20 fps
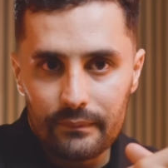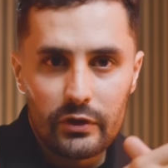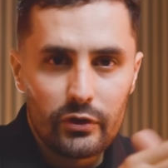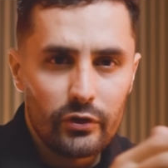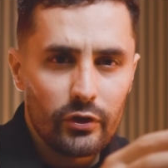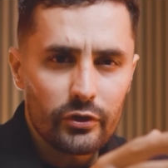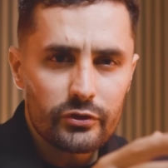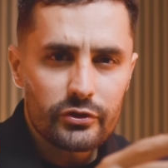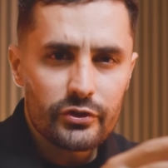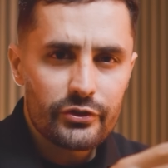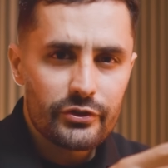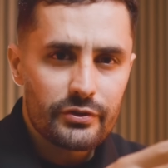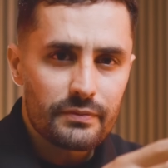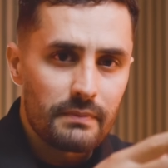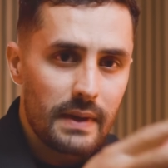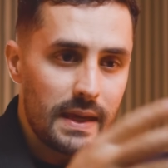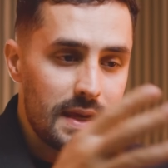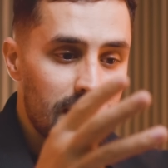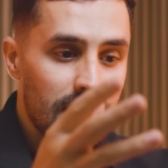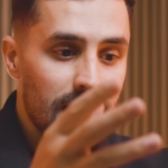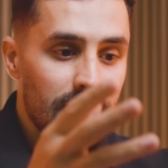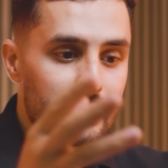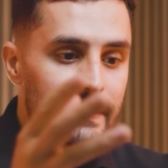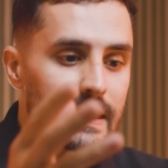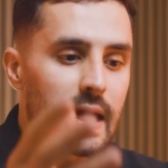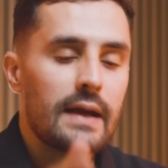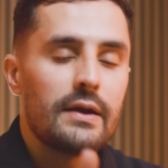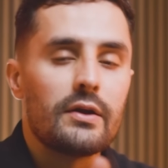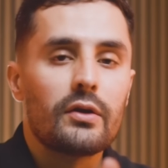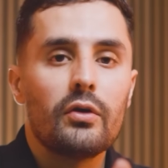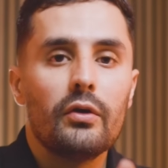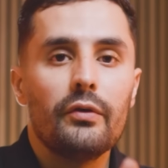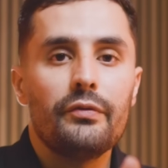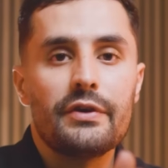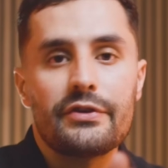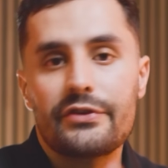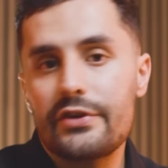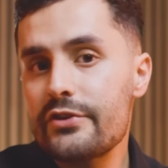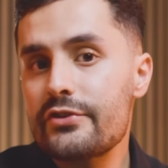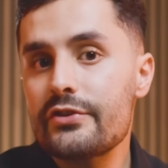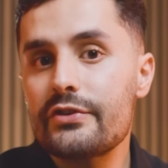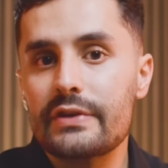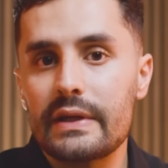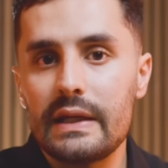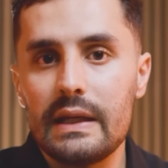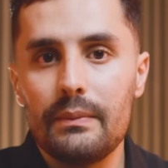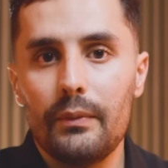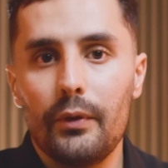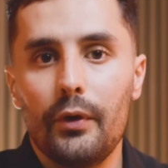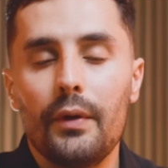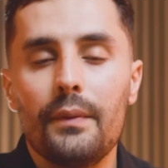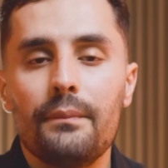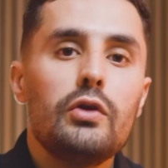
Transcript: You're not just making technical decisions anymore,